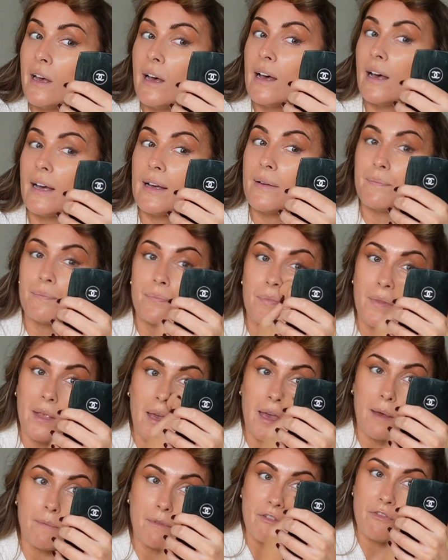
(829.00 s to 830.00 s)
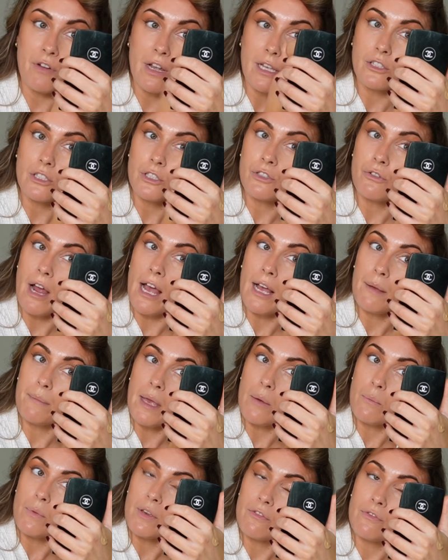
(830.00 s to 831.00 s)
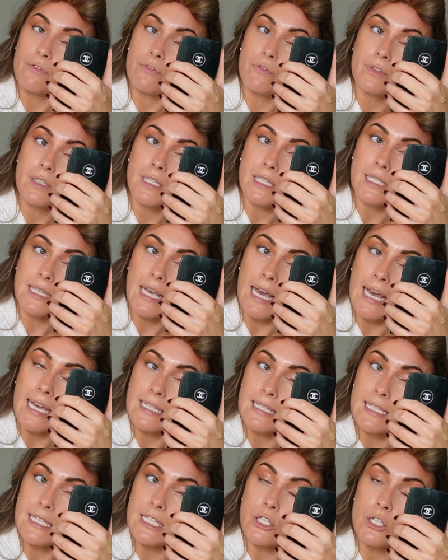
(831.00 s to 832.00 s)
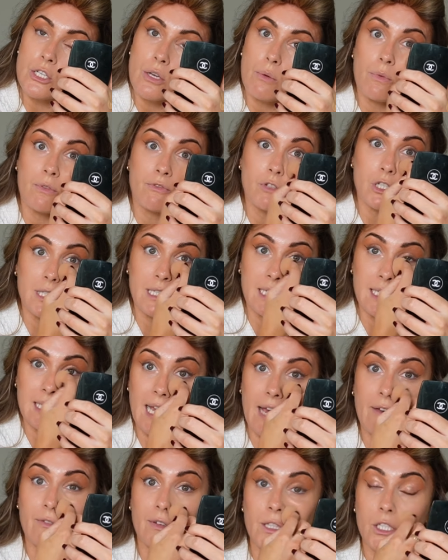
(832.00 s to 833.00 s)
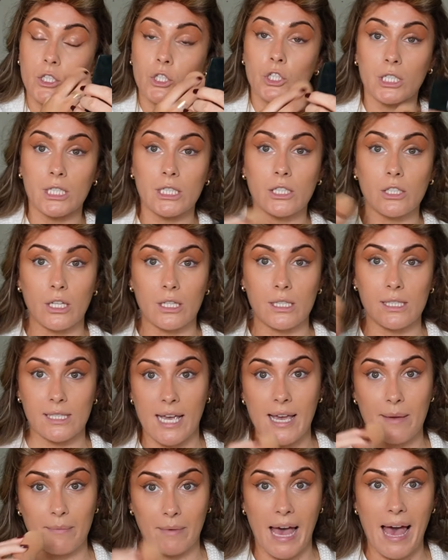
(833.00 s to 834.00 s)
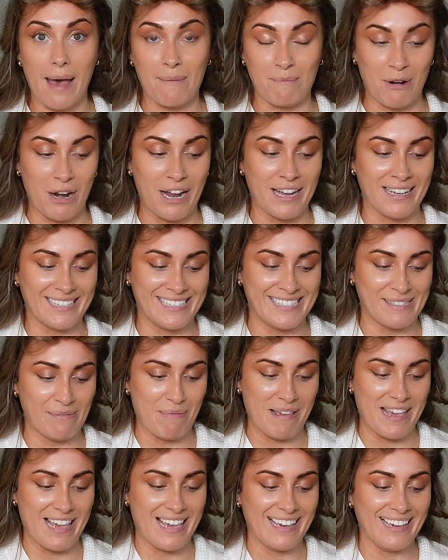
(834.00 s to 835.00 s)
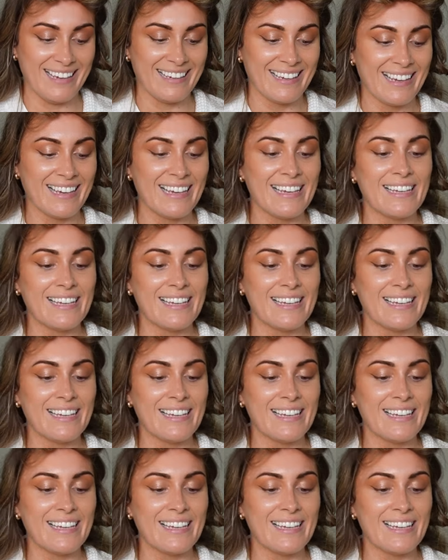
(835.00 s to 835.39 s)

um, yeah, my friend just rang me and we've decided, we've just discovered that she's got the same camera as me.